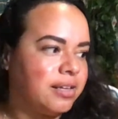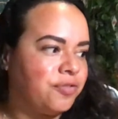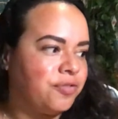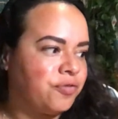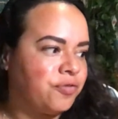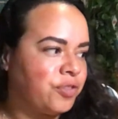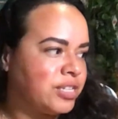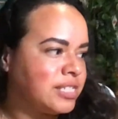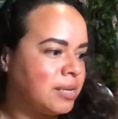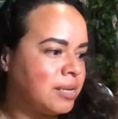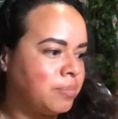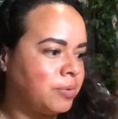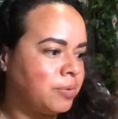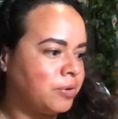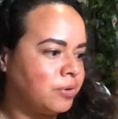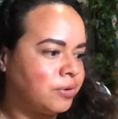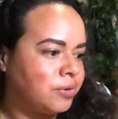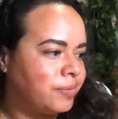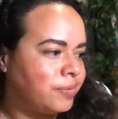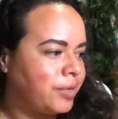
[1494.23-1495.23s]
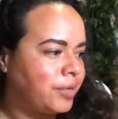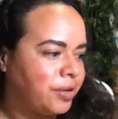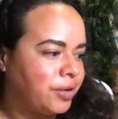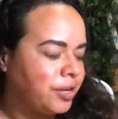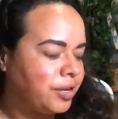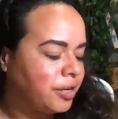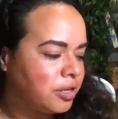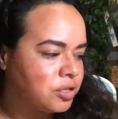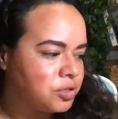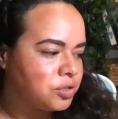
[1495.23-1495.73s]
for example, you know, you're
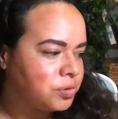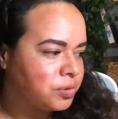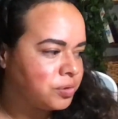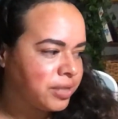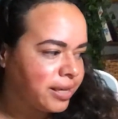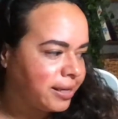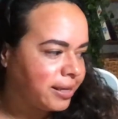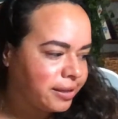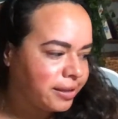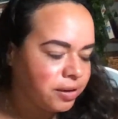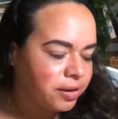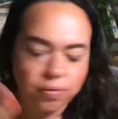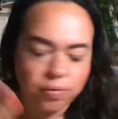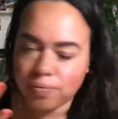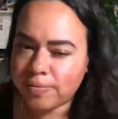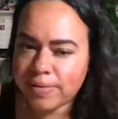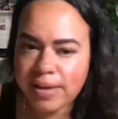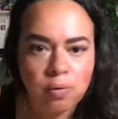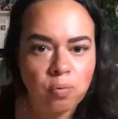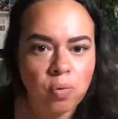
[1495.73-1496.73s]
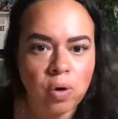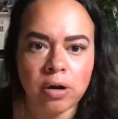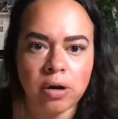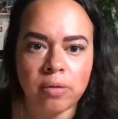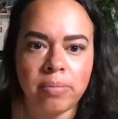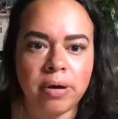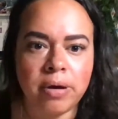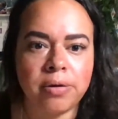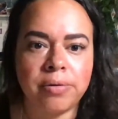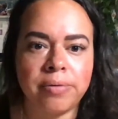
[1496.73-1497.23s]
gonna do like, you know, that water
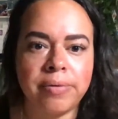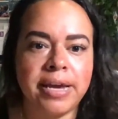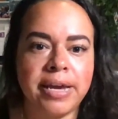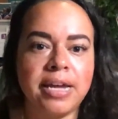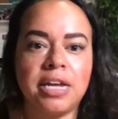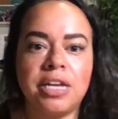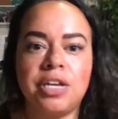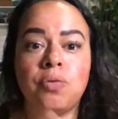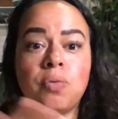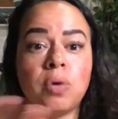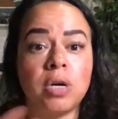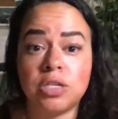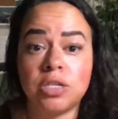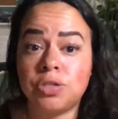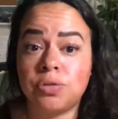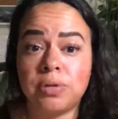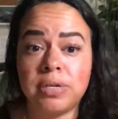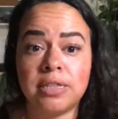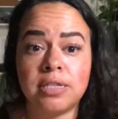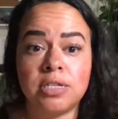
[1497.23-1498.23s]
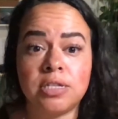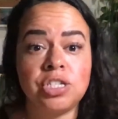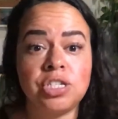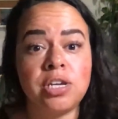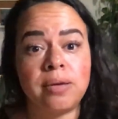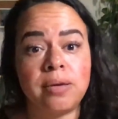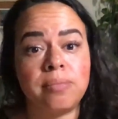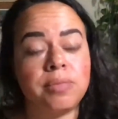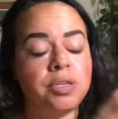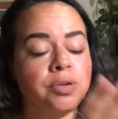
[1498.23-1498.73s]
bottle, right? And you want to do it at the
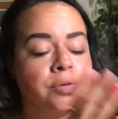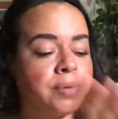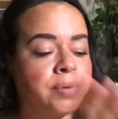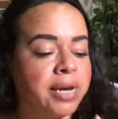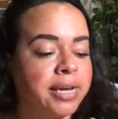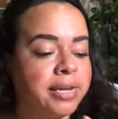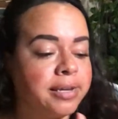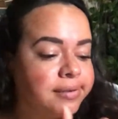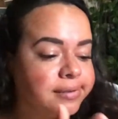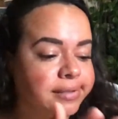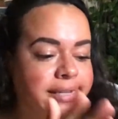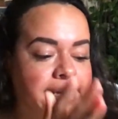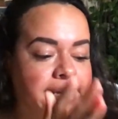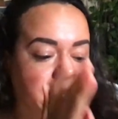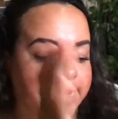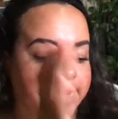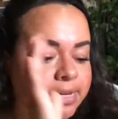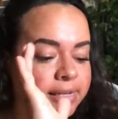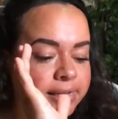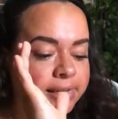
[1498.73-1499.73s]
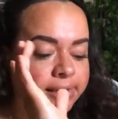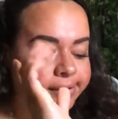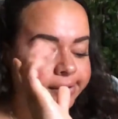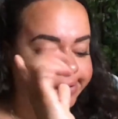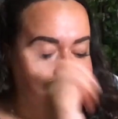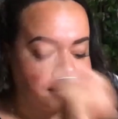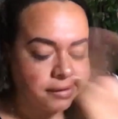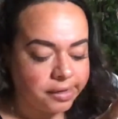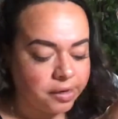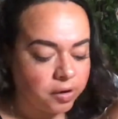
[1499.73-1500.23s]
gym, you write like,
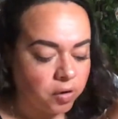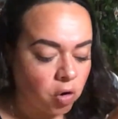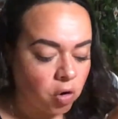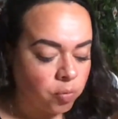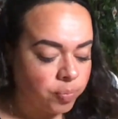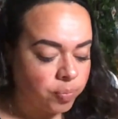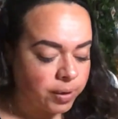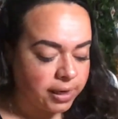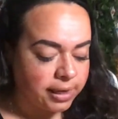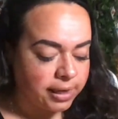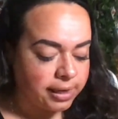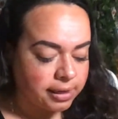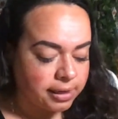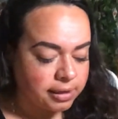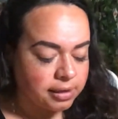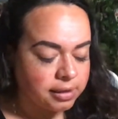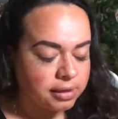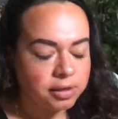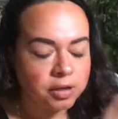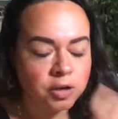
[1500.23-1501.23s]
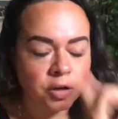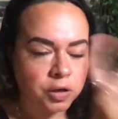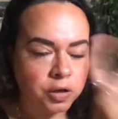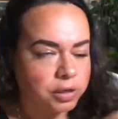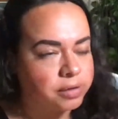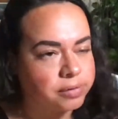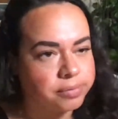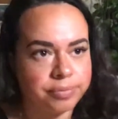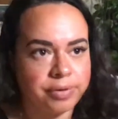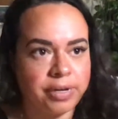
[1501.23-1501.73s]
you know, opening
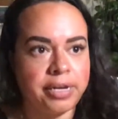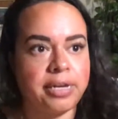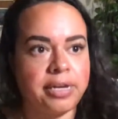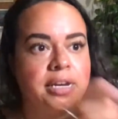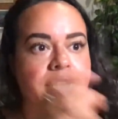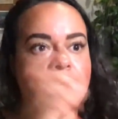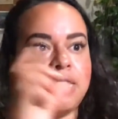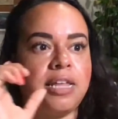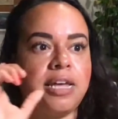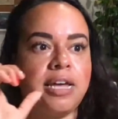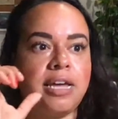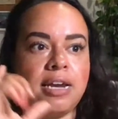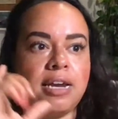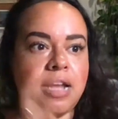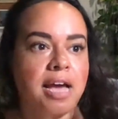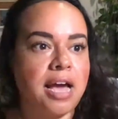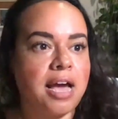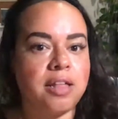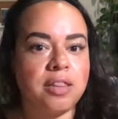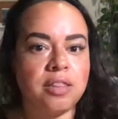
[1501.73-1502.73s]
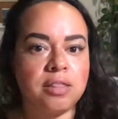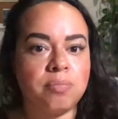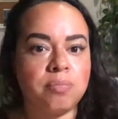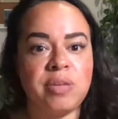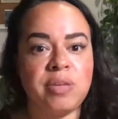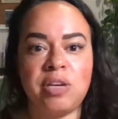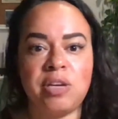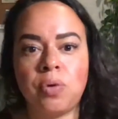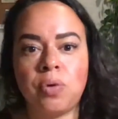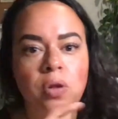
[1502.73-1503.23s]
hook, right? And then
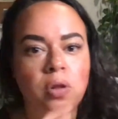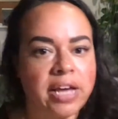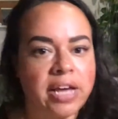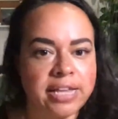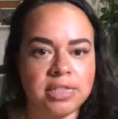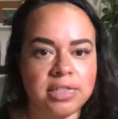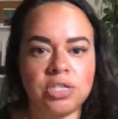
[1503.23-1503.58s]
B-roll at the